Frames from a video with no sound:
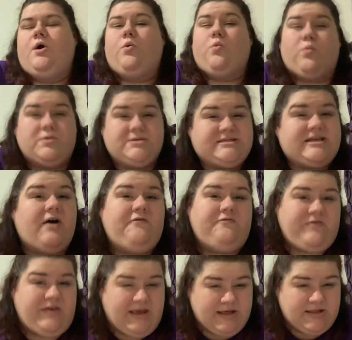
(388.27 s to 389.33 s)

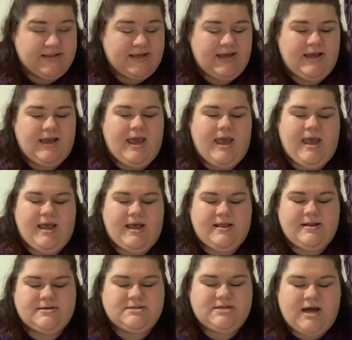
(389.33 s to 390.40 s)
self-healing,
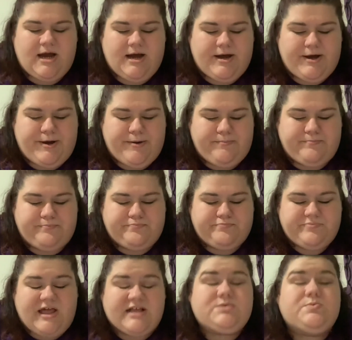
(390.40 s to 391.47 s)
and
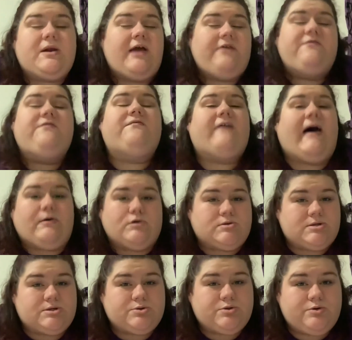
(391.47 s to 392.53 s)
that's what I
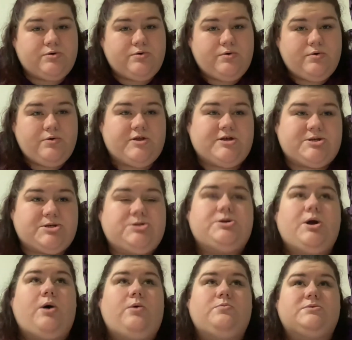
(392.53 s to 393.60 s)
felt the
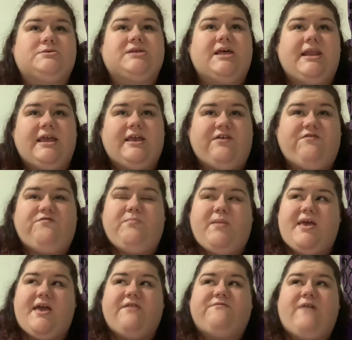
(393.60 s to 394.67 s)
stone was going to give
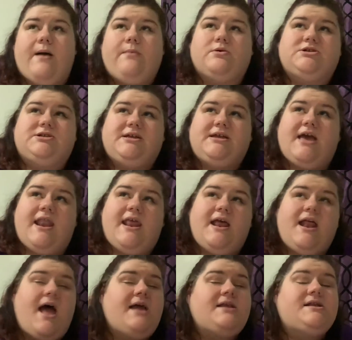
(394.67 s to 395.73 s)
me if I were to get it.
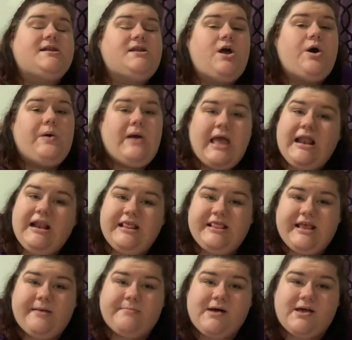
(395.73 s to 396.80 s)
I didn't know
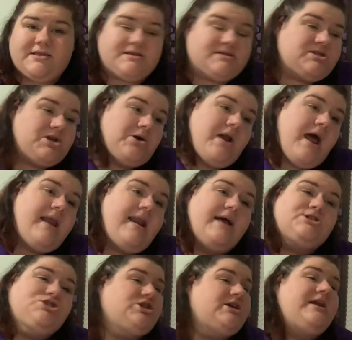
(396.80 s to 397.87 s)
anything about this stone. I'd
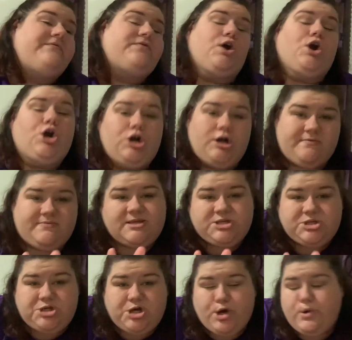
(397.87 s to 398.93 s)
actually never heard of this
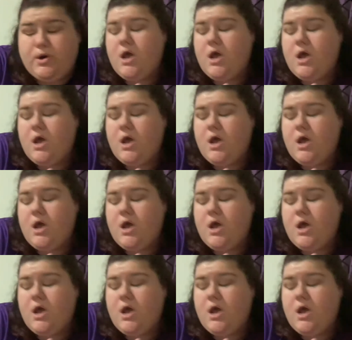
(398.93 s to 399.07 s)
stone.